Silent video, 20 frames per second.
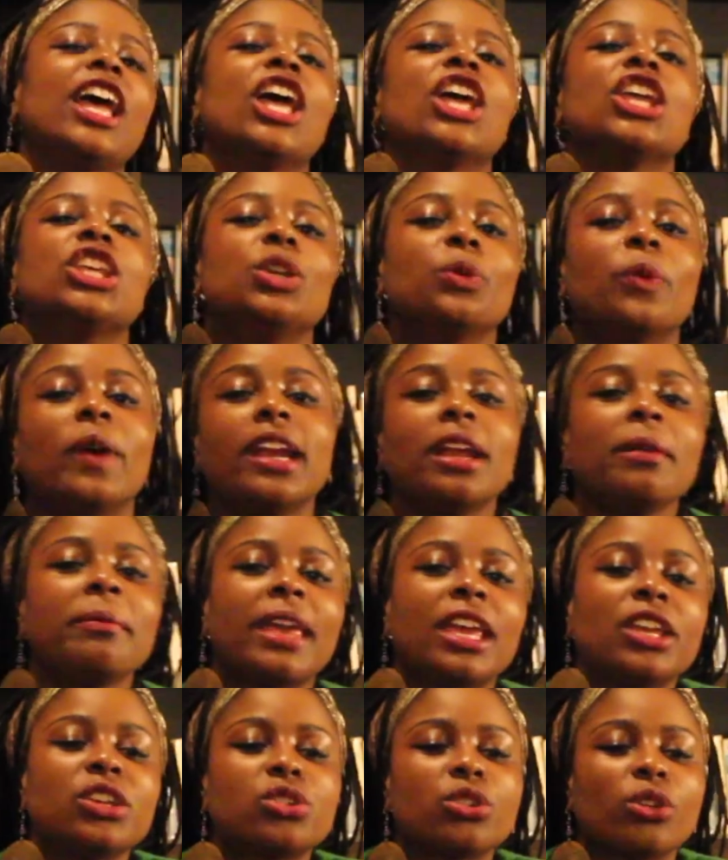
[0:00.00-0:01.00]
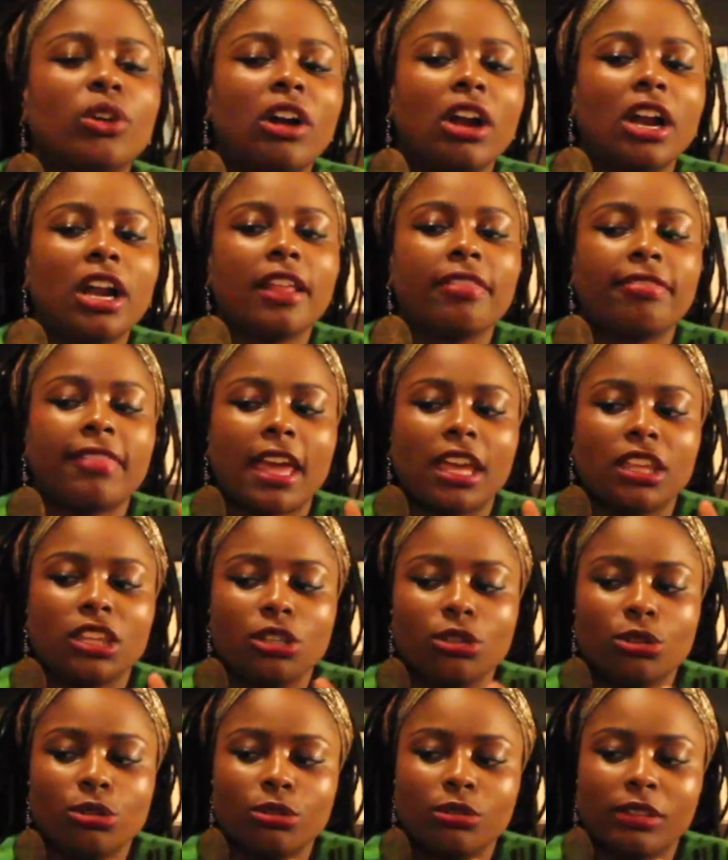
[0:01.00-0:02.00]
You want to make sure that
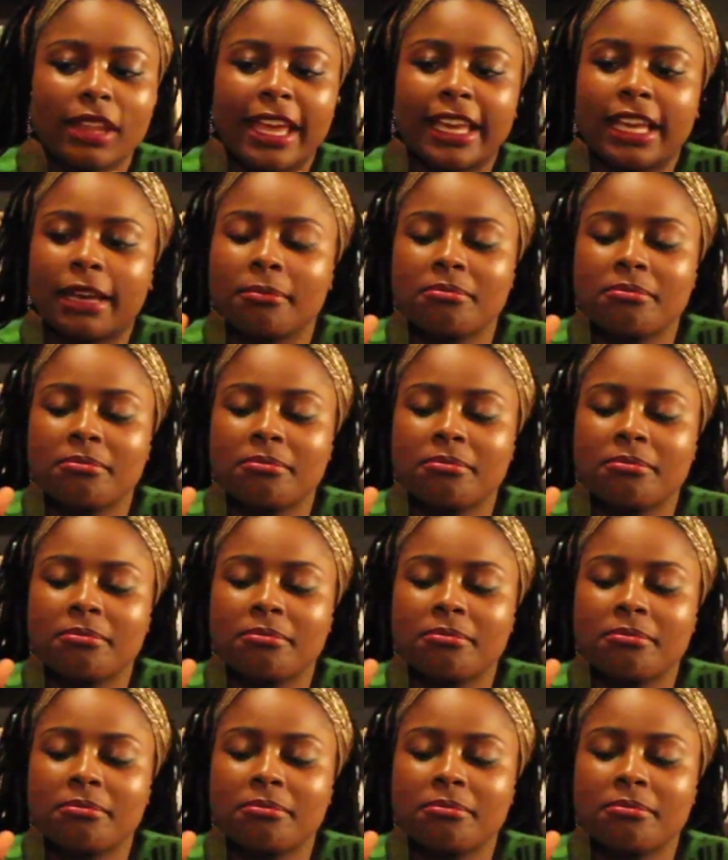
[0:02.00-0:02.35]
you like